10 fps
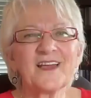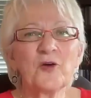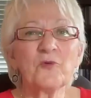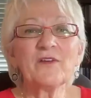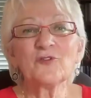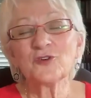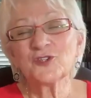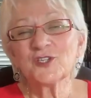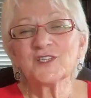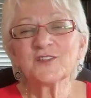However,
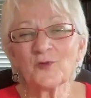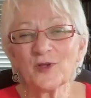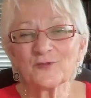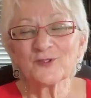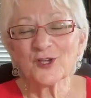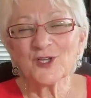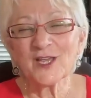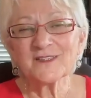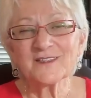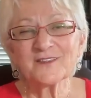she's the one who
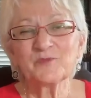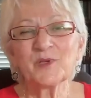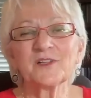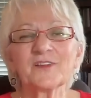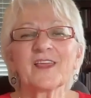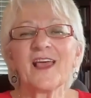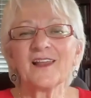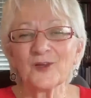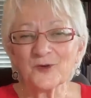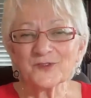suggested build the
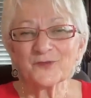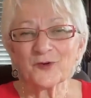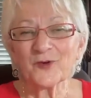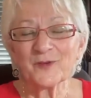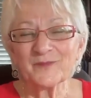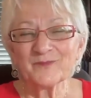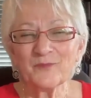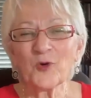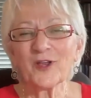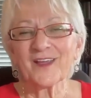gallows for
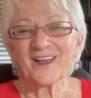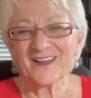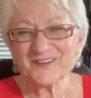Mordecai.